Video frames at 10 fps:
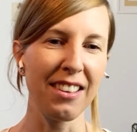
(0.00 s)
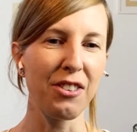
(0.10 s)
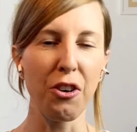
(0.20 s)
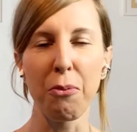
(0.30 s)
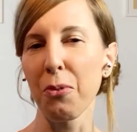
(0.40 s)

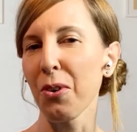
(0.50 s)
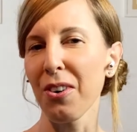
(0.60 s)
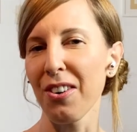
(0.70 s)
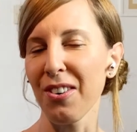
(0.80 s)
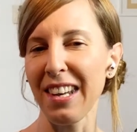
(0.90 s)
no
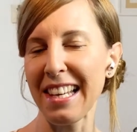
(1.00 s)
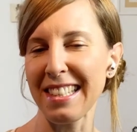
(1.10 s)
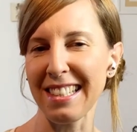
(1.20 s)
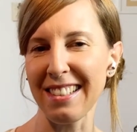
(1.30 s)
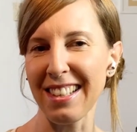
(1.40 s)
more or
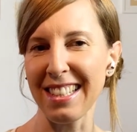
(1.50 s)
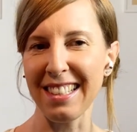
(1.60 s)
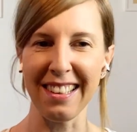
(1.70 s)
less exciting